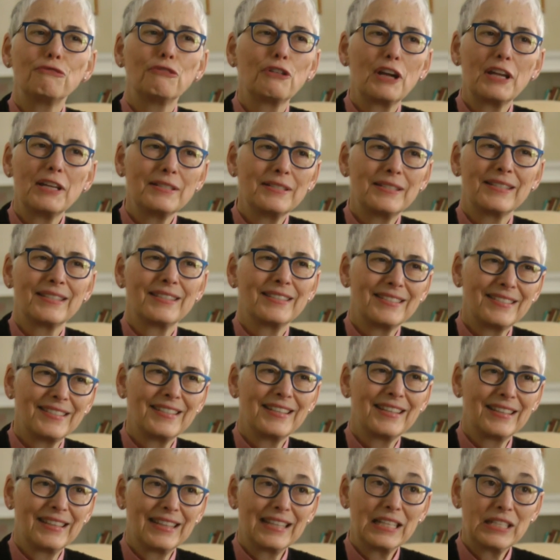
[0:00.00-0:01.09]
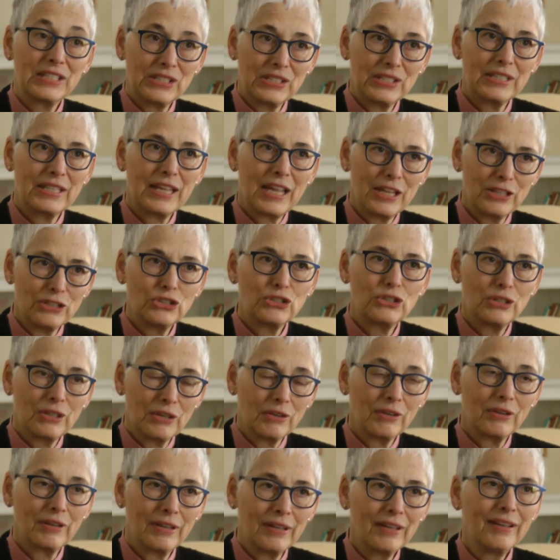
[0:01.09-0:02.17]
phrases in this stage
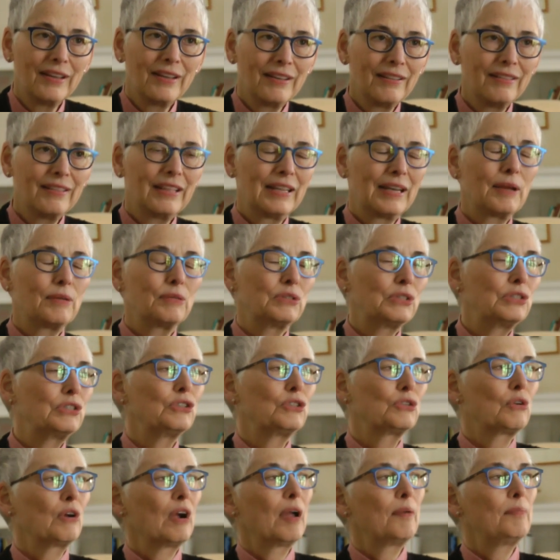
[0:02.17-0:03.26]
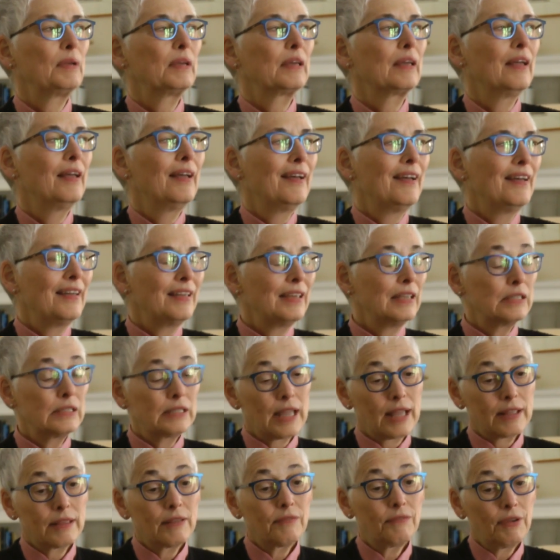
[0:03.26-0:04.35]
theory that I was describing is
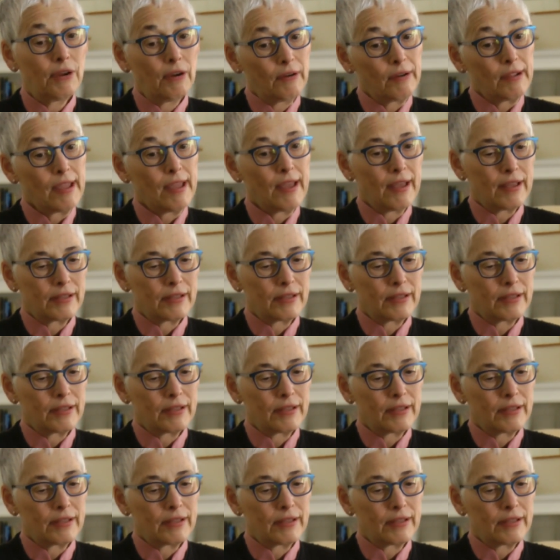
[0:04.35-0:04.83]
at the very